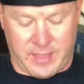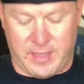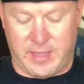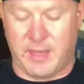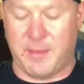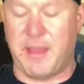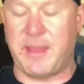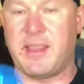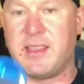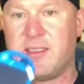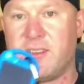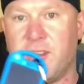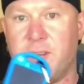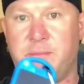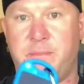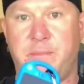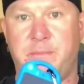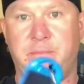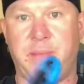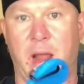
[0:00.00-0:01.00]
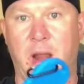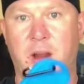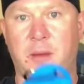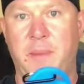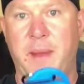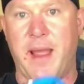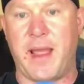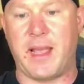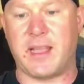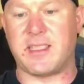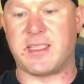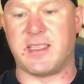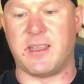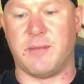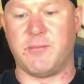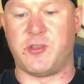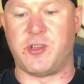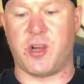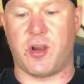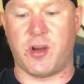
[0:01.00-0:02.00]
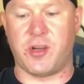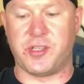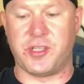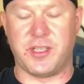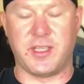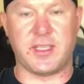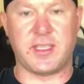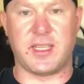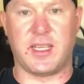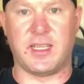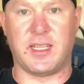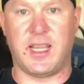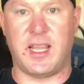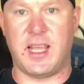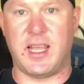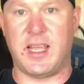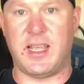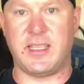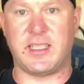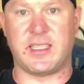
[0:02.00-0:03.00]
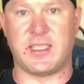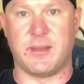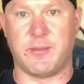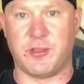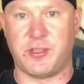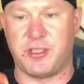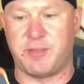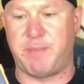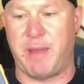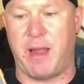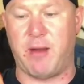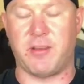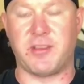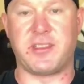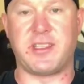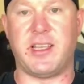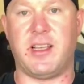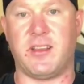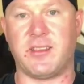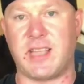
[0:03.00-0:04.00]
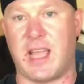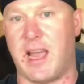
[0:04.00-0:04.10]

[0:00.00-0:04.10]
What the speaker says: they make these little power packs. Some charge in the sunlight, some are just power cells.